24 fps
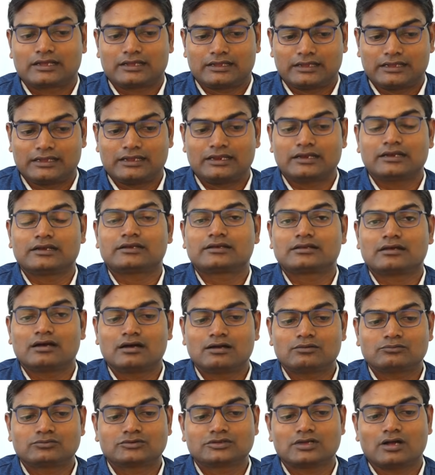in
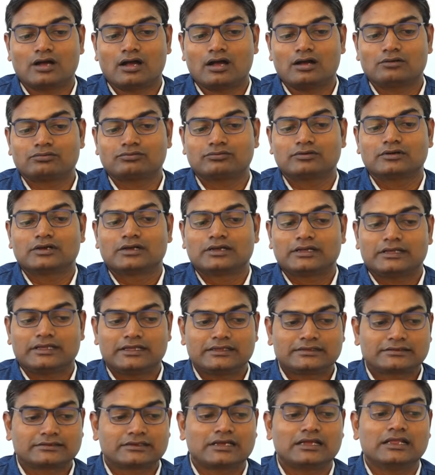terms of
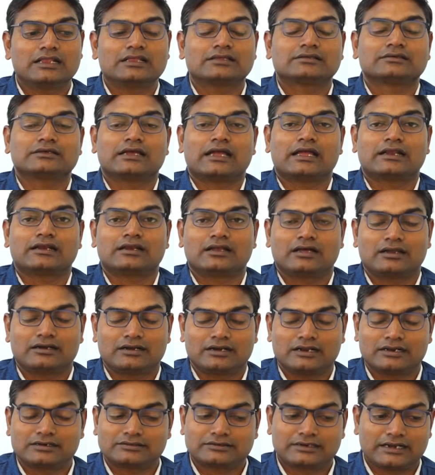skills and
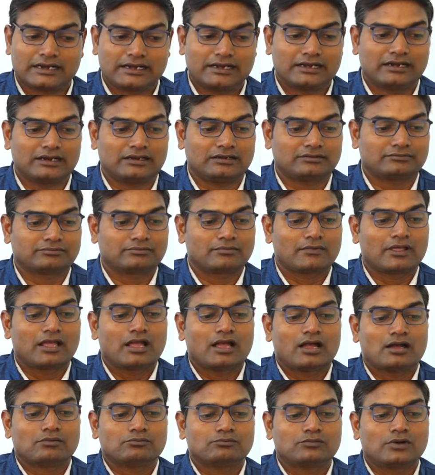understanding.
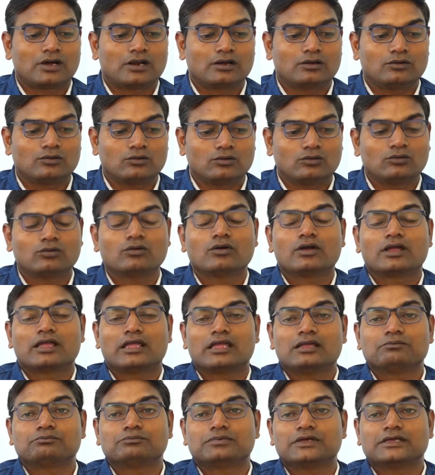Berlo
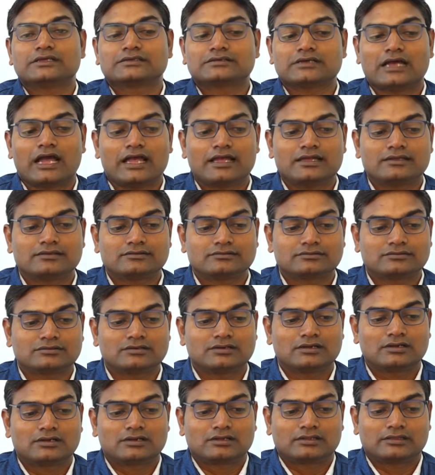emphasized
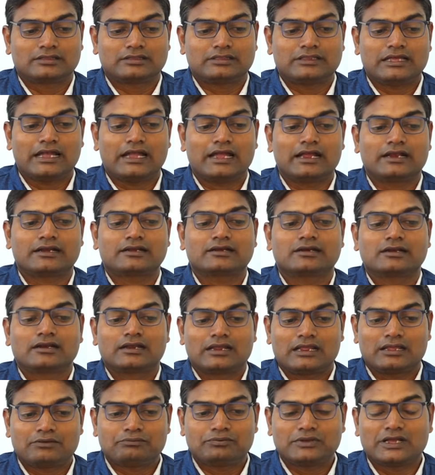that
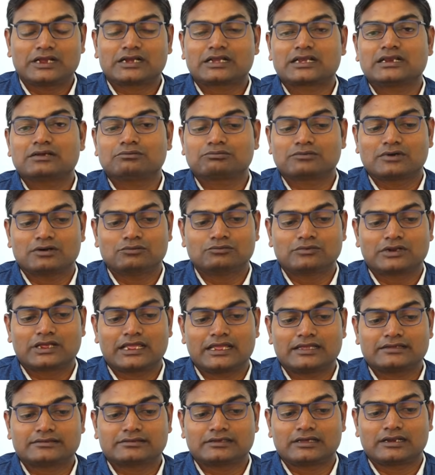effective
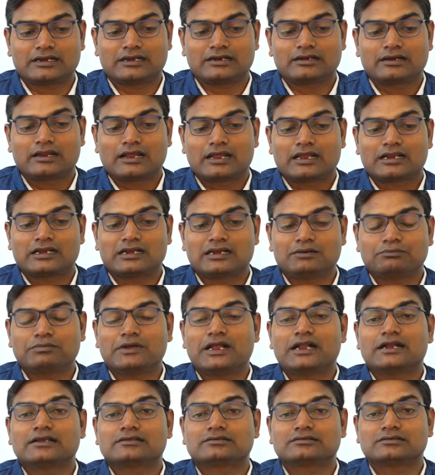communication
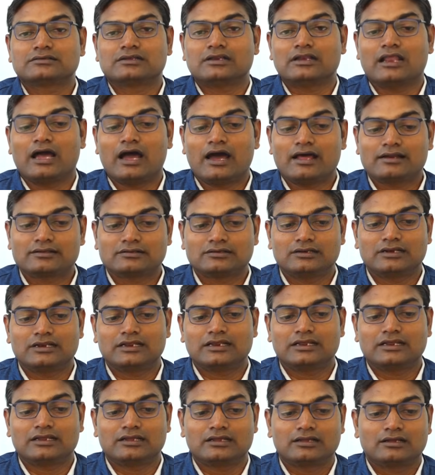depends
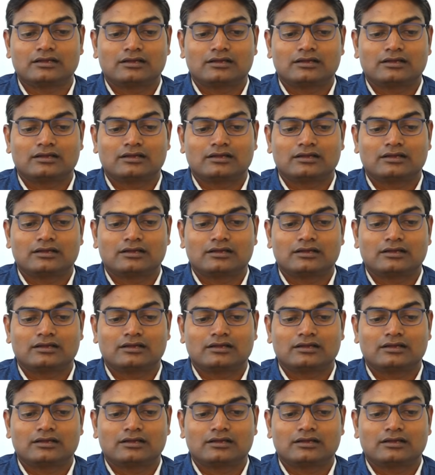largely